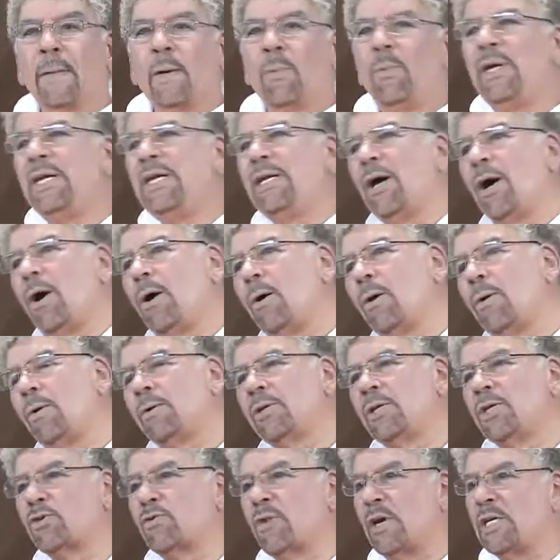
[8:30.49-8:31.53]
we know
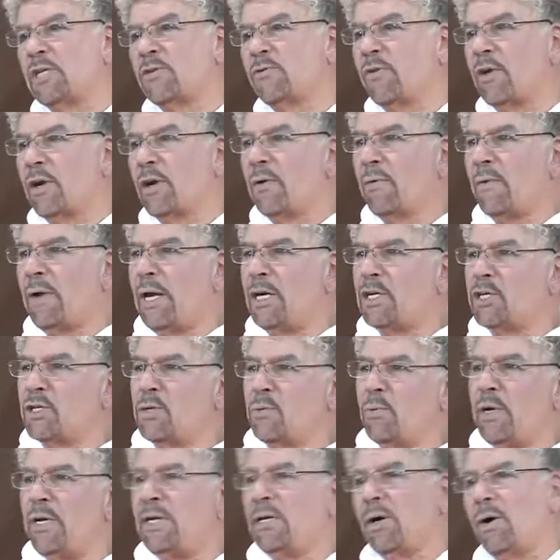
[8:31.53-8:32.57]
the
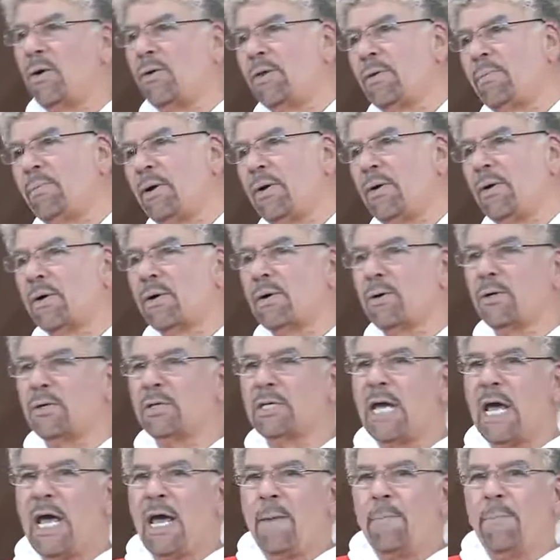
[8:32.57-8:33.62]
transfiguration, we know the
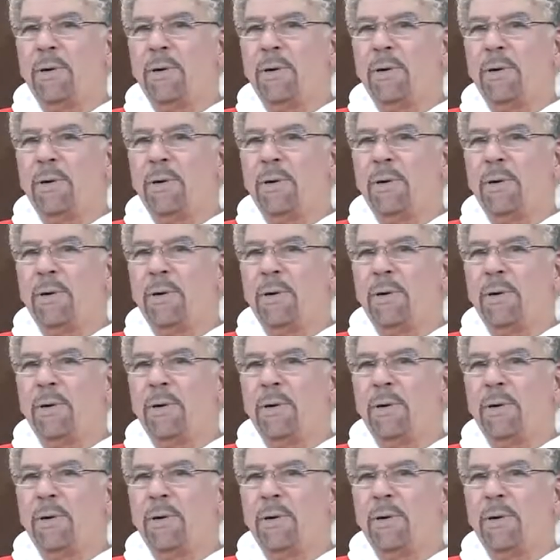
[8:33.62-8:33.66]
miracles,